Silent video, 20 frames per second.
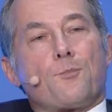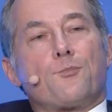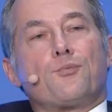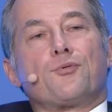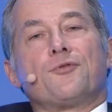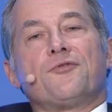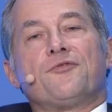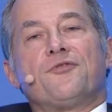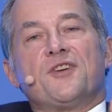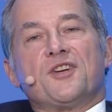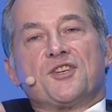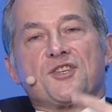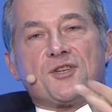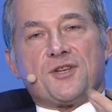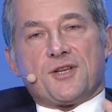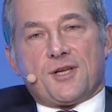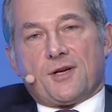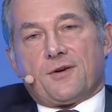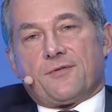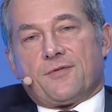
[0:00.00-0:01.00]

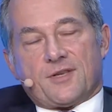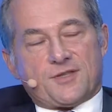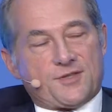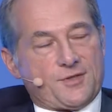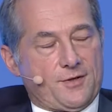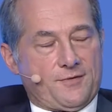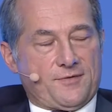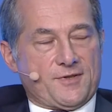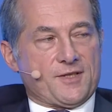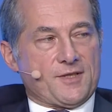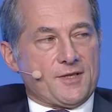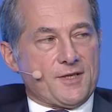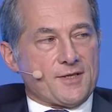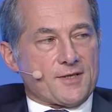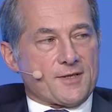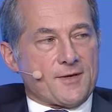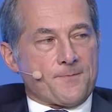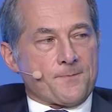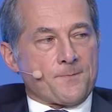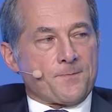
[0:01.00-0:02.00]
provisioning of our
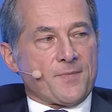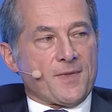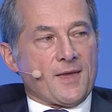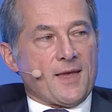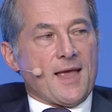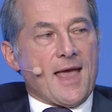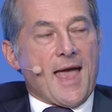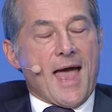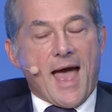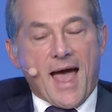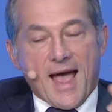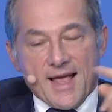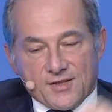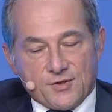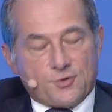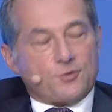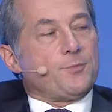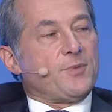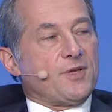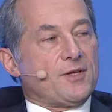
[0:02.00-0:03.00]
services has
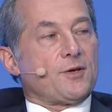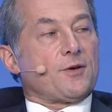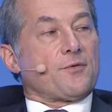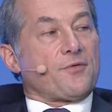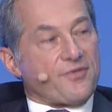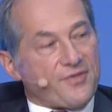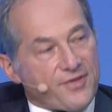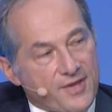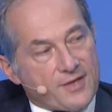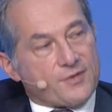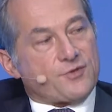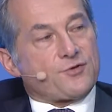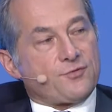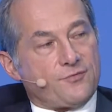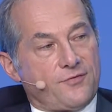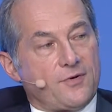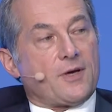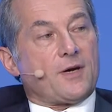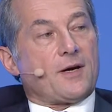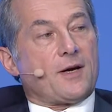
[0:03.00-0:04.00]
to be done thanks to
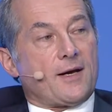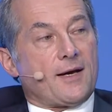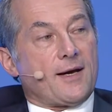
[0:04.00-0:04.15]
our